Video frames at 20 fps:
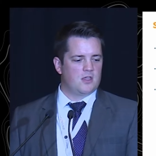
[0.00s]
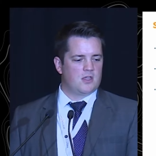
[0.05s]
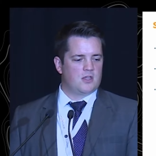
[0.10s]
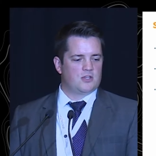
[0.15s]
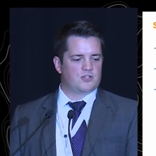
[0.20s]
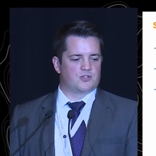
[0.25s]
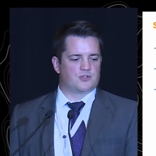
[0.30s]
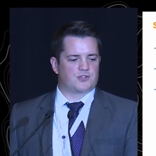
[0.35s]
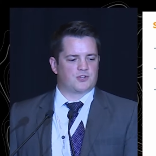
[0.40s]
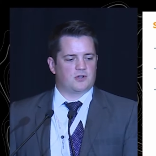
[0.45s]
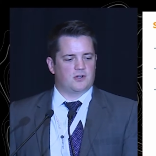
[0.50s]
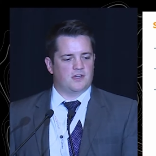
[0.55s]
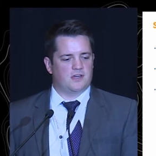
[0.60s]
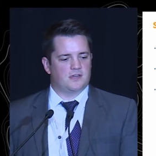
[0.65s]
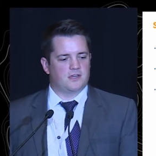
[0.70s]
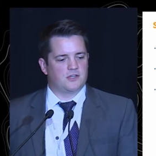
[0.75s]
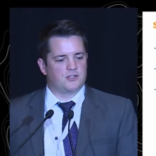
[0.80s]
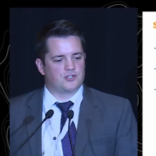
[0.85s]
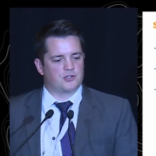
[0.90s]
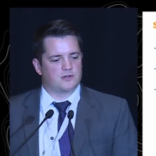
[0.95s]
So turning
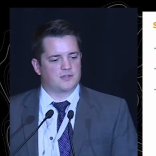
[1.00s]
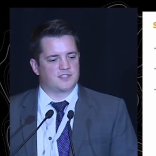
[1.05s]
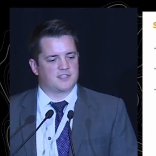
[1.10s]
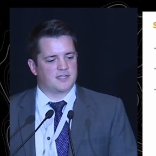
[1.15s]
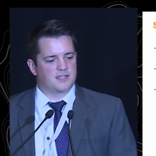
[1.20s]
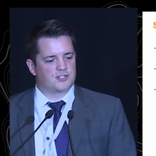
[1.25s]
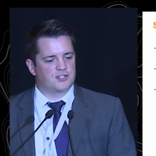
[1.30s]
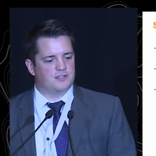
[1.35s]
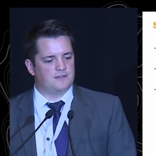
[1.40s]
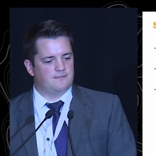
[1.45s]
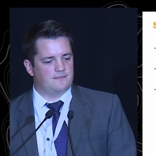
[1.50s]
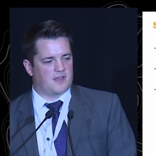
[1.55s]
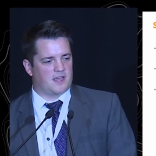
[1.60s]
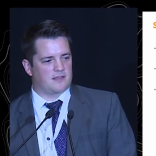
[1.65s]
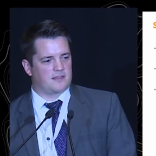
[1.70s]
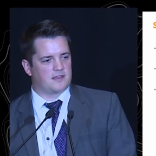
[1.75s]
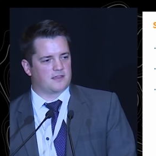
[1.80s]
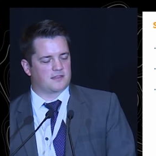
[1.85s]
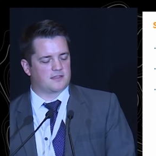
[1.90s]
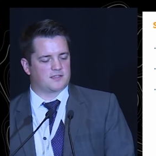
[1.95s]
to jurisdiction, I
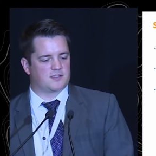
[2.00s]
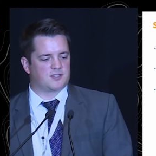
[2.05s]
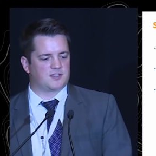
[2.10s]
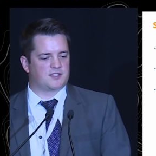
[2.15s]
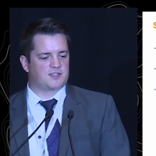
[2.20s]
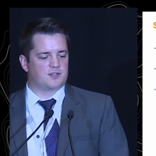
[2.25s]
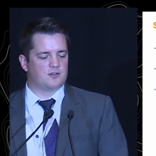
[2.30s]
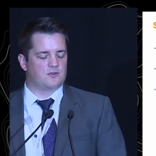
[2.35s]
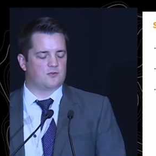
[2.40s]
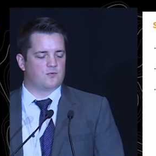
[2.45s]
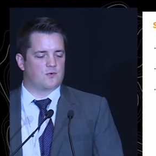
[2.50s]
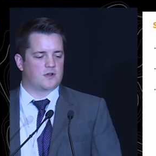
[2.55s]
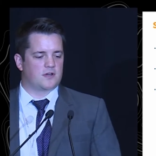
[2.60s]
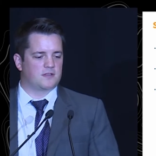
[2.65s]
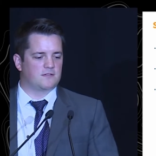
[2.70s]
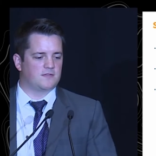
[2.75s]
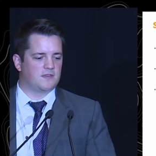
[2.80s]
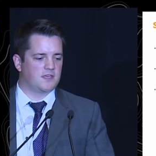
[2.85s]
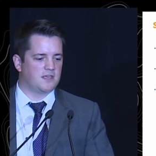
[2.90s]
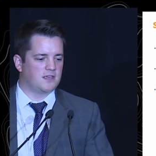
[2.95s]
think this is still one
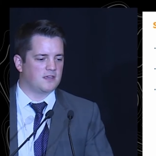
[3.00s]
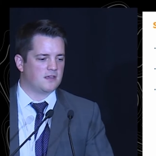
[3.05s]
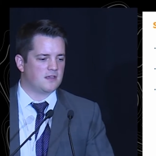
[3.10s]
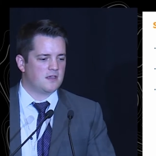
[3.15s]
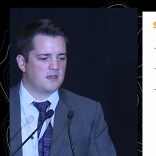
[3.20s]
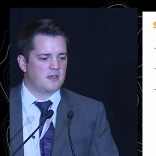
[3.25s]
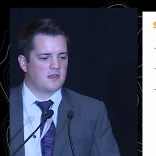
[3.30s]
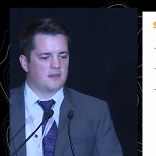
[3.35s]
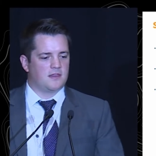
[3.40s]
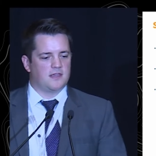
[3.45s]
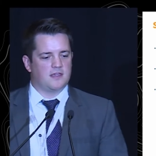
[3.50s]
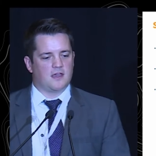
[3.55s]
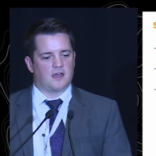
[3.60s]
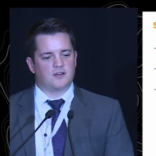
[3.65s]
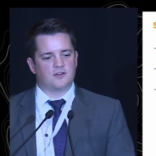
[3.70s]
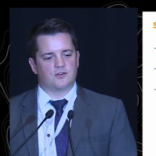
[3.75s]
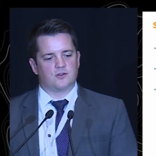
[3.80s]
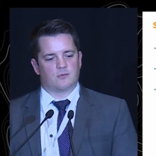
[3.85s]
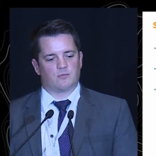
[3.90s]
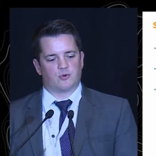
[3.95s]
of the
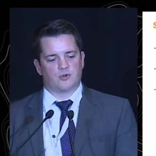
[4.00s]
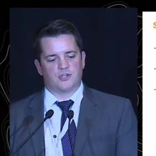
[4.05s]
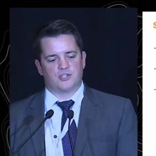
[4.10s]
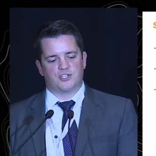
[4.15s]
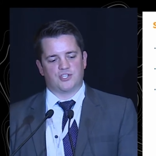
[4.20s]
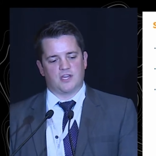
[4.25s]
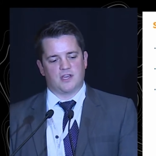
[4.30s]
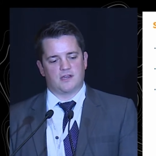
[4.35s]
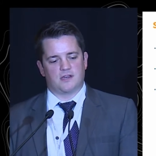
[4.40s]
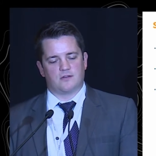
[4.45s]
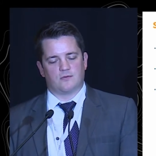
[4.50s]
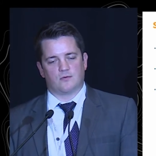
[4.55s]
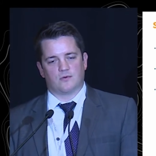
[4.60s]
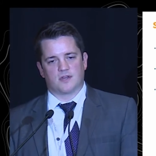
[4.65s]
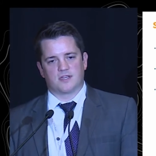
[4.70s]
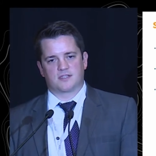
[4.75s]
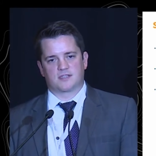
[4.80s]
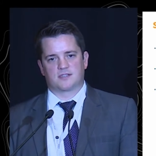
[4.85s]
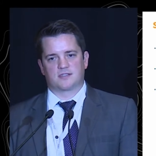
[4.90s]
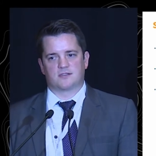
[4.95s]
underappreciated
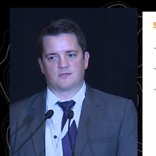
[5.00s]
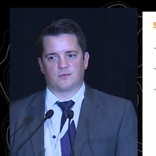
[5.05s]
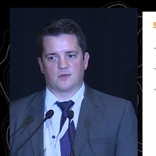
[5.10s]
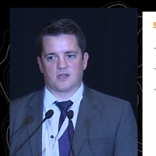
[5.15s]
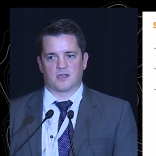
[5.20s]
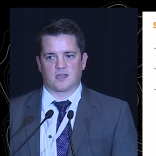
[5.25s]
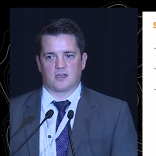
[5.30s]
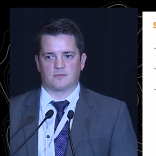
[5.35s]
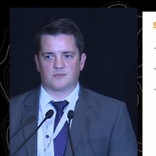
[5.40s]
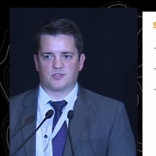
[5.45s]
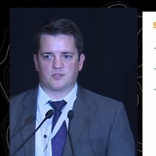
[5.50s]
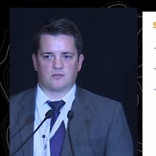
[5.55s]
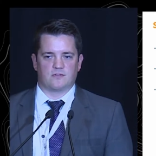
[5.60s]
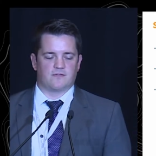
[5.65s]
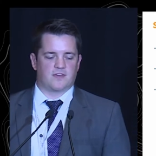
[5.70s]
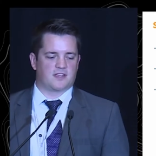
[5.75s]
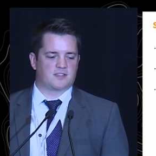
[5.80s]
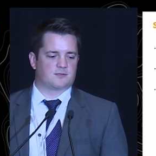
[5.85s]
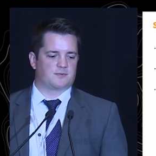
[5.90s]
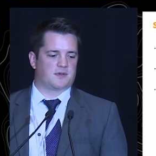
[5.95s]
risks when it comes to
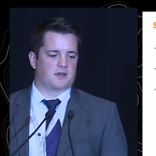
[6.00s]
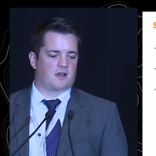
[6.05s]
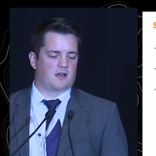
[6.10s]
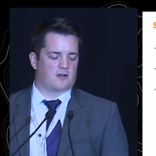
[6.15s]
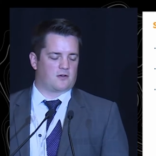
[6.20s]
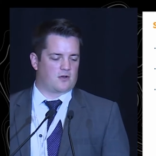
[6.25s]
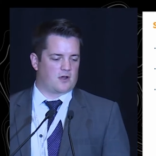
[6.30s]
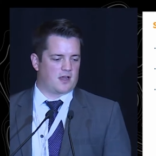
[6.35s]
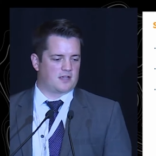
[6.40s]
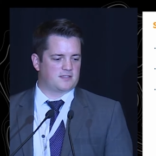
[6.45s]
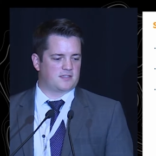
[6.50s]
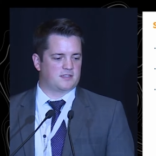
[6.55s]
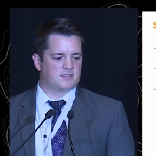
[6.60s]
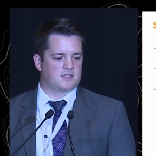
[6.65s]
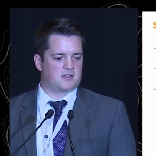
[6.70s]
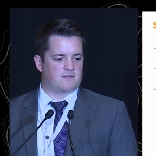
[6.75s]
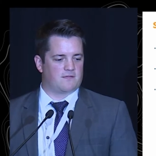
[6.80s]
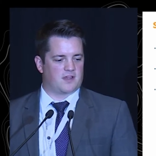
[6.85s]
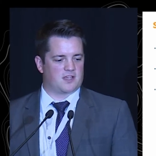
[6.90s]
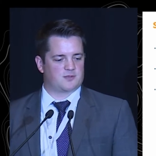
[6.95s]
investment horizons
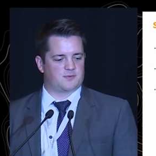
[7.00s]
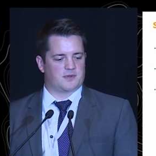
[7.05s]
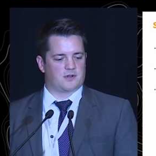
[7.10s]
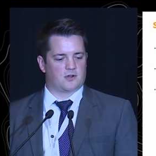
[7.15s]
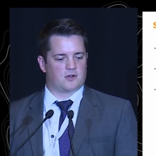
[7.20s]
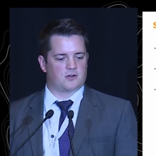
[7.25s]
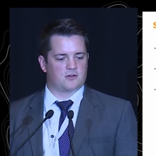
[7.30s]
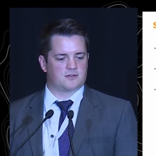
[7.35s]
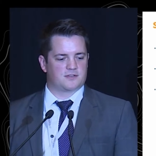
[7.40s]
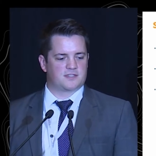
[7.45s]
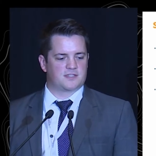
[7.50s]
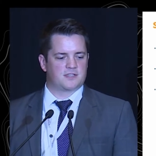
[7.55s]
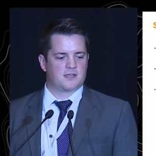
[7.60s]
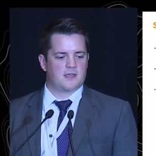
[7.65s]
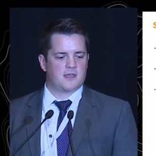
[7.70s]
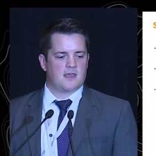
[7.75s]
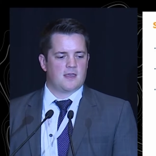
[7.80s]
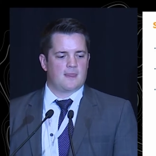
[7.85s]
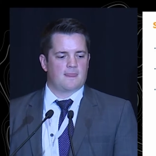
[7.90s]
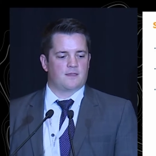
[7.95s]
and investment hurdles.
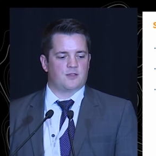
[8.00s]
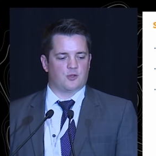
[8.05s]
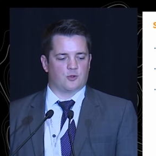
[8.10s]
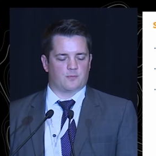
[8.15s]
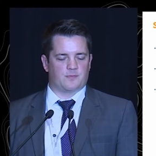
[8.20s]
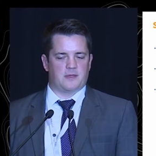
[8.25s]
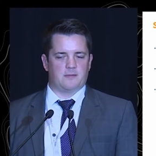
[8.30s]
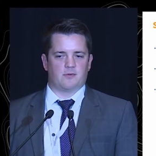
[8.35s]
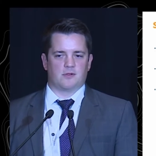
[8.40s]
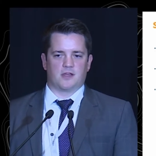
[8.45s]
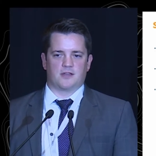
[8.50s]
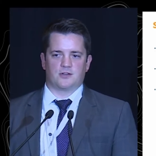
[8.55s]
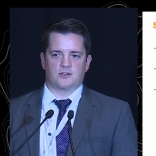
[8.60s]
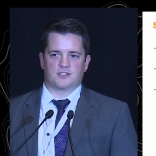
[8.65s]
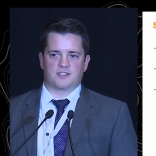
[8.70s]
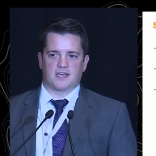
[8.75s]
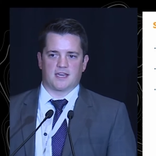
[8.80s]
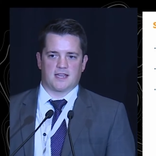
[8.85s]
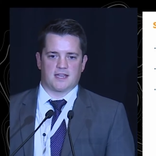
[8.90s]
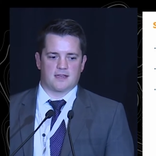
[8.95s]
People
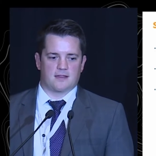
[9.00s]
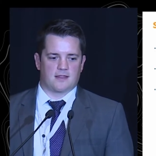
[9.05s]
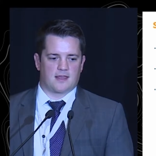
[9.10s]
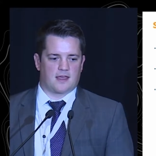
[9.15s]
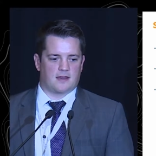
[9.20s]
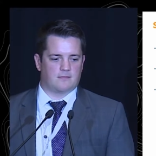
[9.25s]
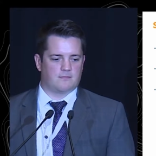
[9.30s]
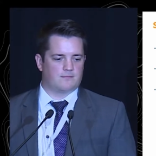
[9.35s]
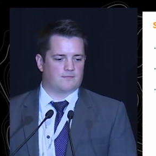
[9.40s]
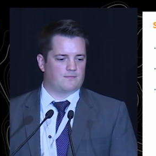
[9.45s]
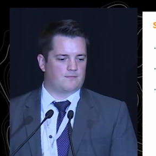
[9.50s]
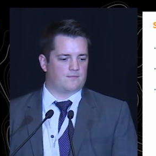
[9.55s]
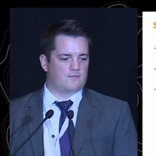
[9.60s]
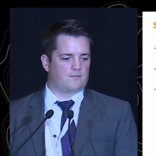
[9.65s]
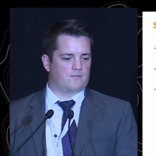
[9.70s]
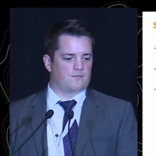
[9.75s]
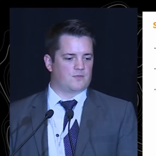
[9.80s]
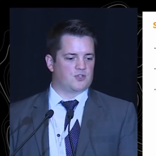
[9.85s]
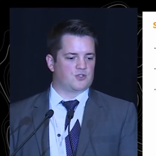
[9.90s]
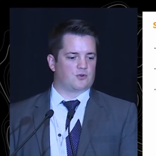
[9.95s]
understand that
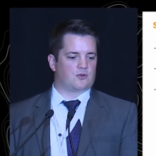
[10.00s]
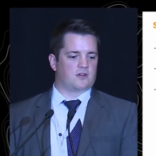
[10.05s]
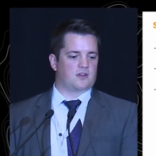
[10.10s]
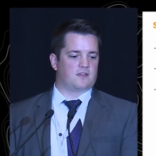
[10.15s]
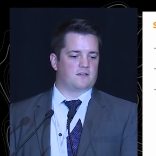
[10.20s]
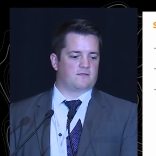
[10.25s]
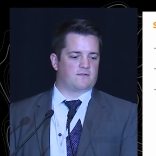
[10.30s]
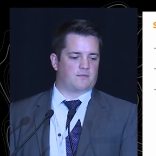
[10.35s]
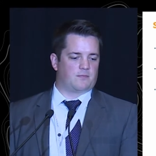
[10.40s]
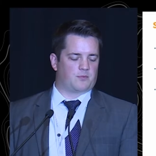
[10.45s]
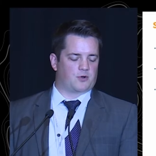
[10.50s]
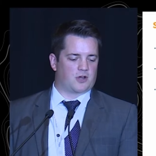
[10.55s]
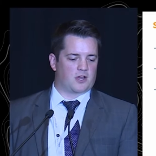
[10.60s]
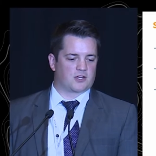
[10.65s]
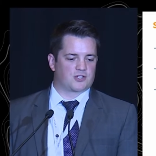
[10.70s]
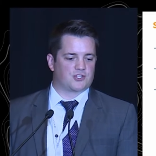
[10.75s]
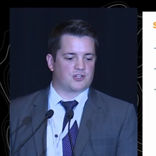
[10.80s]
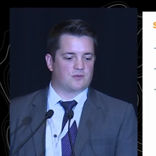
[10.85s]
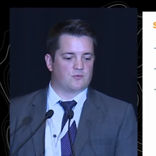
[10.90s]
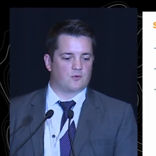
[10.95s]
majority of
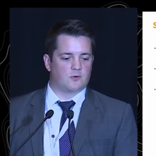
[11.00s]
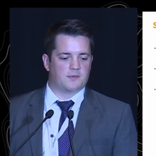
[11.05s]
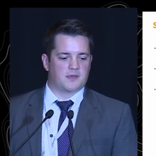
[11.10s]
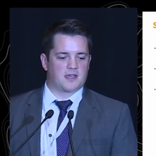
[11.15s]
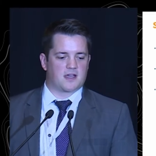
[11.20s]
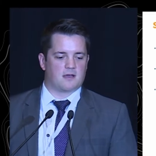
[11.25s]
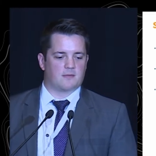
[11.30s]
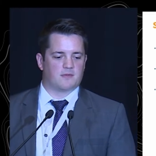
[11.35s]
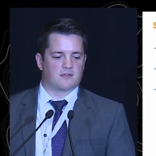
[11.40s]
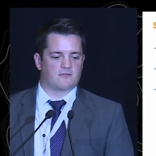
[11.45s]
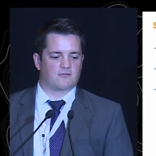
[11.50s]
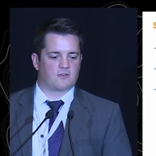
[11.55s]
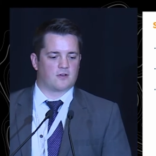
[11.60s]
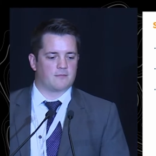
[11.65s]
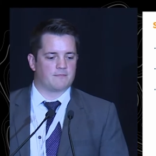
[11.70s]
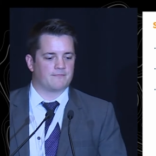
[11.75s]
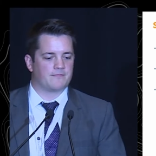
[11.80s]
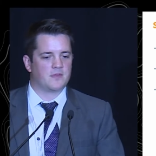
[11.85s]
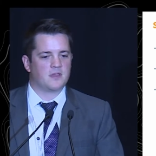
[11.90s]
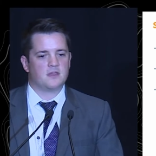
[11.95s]
production will be coming
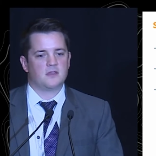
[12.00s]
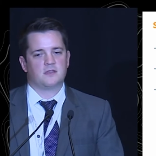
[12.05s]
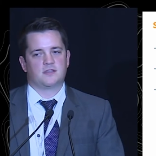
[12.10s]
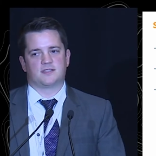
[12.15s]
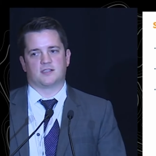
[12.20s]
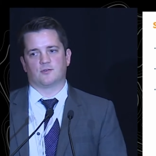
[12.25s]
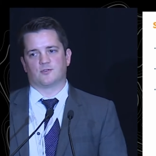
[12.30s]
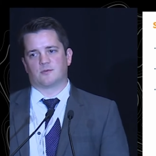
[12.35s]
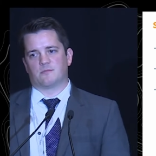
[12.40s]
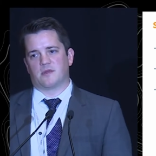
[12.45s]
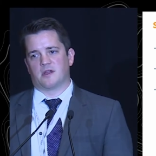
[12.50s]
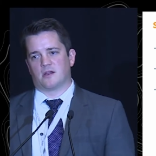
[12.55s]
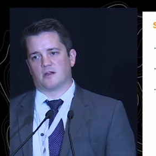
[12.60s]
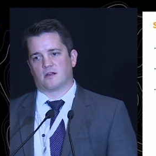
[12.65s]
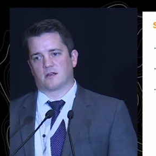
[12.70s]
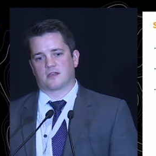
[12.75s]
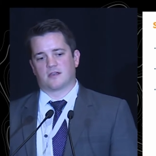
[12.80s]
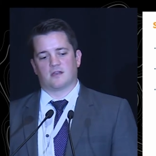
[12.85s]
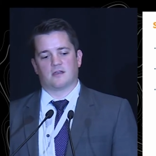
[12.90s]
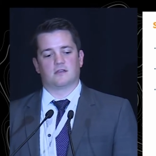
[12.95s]
from South
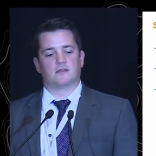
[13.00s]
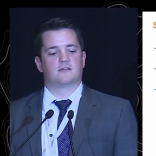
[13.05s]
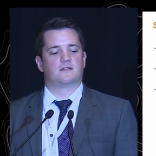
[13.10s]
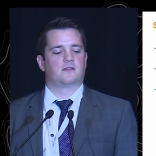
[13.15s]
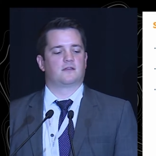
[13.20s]
America.